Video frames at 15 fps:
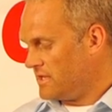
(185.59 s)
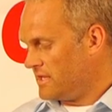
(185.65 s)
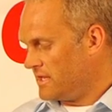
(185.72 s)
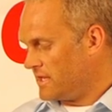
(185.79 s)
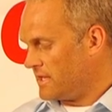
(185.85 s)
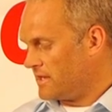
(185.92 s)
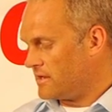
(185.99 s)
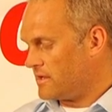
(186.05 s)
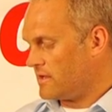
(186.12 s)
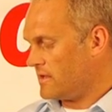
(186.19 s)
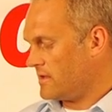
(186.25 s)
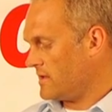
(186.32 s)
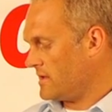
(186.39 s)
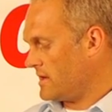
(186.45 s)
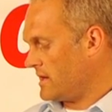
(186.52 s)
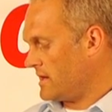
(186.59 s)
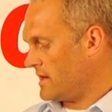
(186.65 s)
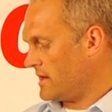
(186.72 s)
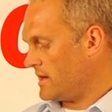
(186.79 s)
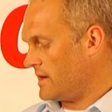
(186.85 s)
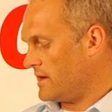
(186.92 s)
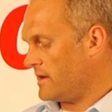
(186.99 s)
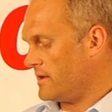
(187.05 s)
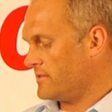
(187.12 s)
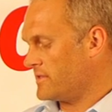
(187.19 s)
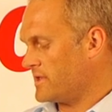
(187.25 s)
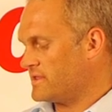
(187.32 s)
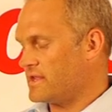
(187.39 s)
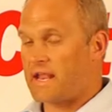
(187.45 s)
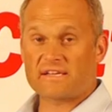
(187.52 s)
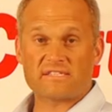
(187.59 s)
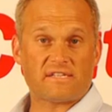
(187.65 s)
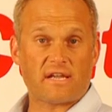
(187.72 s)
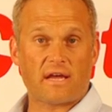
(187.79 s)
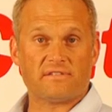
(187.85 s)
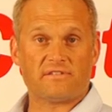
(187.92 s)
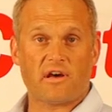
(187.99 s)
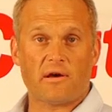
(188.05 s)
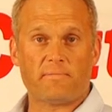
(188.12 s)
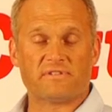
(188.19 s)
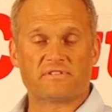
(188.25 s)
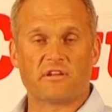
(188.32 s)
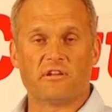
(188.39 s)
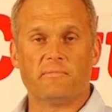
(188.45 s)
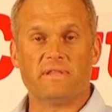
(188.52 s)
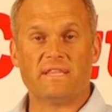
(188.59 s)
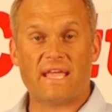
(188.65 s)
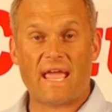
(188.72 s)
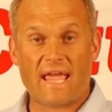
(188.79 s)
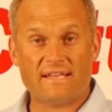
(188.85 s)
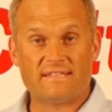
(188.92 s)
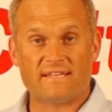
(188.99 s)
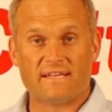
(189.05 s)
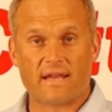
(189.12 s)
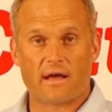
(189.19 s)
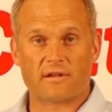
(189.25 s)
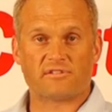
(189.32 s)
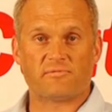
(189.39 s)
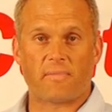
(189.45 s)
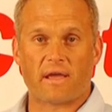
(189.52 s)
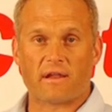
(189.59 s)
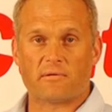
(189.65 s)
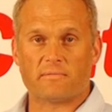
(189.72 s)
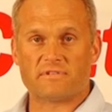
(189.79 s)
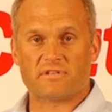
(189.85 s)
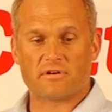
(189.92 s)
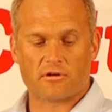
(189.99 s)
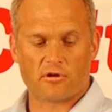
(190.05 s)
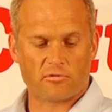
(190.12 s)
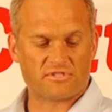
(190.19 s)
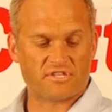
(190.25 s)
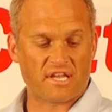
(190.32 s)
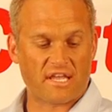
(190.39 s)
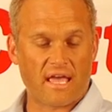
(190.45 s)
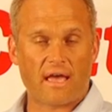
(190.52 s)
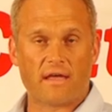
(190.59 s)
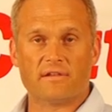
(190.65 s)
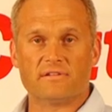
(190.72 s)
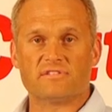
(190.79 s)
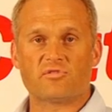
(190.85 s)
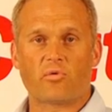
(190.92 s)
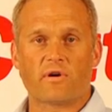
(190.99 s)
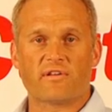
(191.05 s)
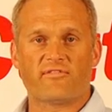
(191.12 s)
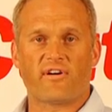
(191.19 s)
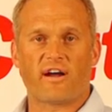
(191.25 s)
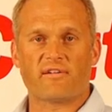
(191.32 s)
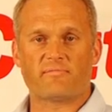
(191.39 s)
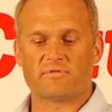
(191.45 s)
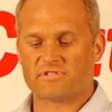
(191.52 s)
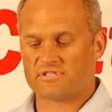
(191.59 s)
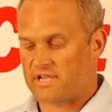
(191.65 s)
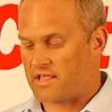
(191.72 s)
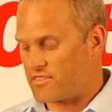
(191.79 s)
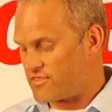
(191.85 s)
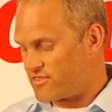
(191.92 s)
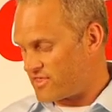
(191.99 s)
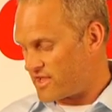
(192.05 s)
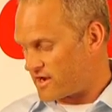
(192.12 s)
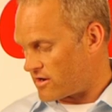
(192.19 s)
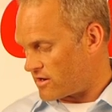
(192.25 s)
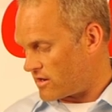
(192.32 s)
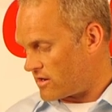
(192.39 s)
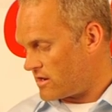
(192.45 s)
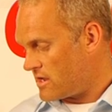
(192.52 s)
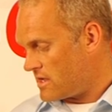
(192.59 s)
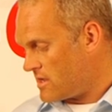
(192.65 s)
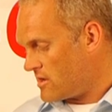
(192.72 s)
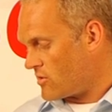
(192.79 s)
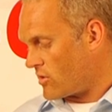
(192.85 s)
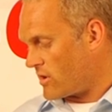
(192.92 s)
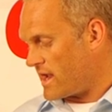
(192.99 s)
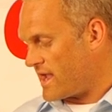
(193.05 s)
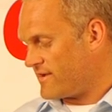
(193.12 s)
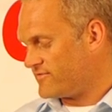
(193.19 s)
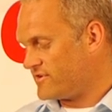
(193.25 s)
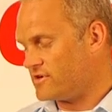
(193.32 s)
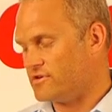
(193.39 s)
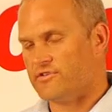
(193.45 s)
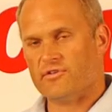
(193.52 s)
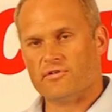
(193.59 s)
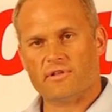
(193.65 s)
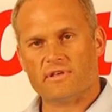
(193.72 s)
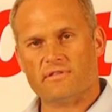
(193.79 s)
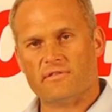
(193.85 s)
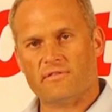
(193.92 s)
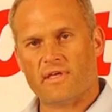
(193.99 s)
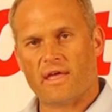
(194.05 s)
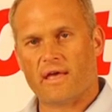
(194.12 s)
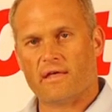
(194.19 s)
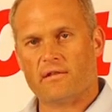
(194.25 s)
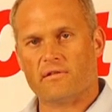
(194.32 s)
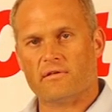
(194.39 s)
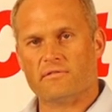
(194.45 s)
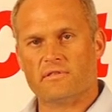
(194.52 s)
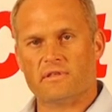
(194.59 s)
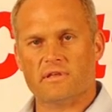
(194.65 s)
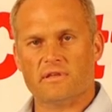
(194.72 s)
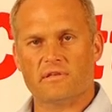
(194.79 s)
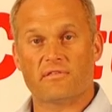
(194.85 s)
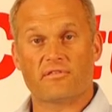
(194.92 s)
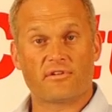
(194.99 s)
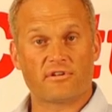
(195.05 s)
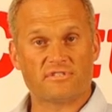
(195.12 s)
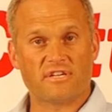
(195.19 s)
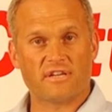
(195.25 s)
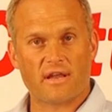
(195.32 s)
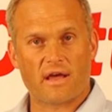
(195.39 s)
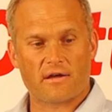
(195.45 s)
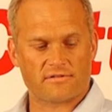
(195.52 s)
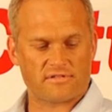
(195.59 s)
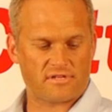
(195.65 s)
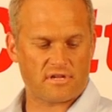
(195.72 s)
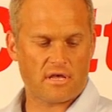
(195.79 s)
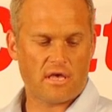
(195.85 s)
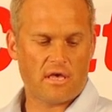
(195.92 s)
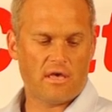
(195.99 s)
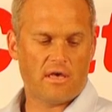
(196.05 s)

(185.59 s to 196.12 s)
In uh, then the next size up is going to be the 18 ounce banner material, which again is 25% thicker or heavier duty than the 13 ounce.